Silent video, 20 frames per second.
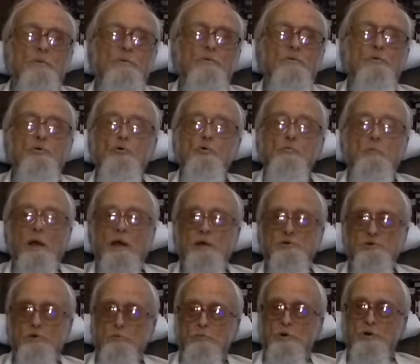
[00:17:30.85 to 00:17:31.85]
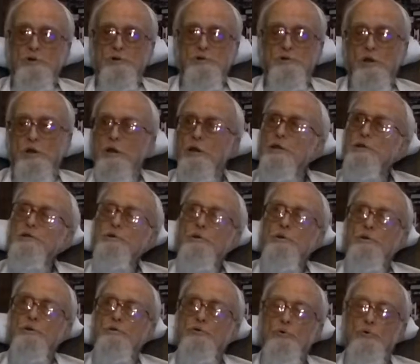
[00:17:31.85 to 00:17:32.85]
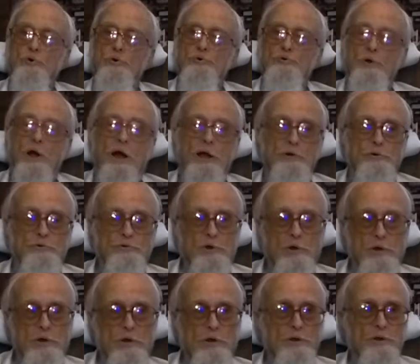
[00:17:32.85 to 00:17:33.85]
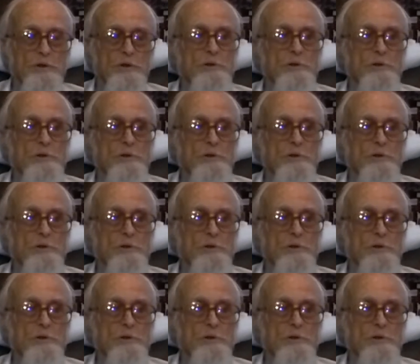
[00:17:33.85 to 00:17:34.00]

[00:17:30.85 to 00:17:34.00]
a few measurements and listening to it, try to run